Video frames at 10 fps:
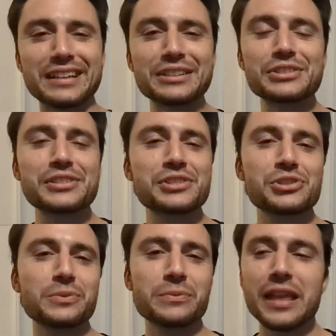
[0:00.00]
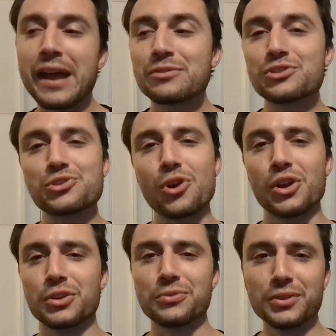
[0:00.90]
And you just have
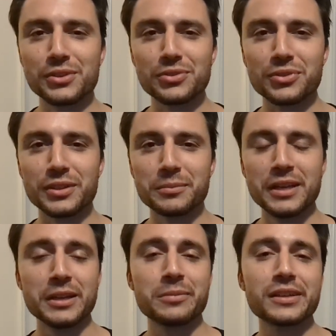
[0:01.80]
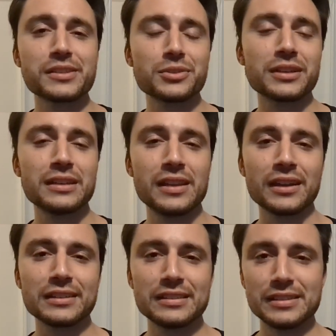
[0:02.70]
stronger feelings for them because you
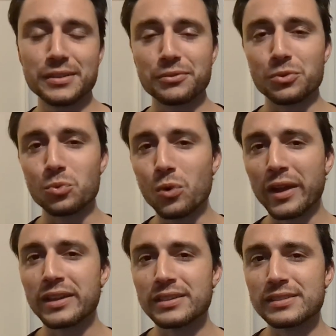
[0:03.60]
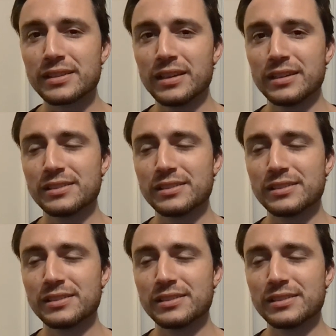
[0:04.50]
connect in different ways.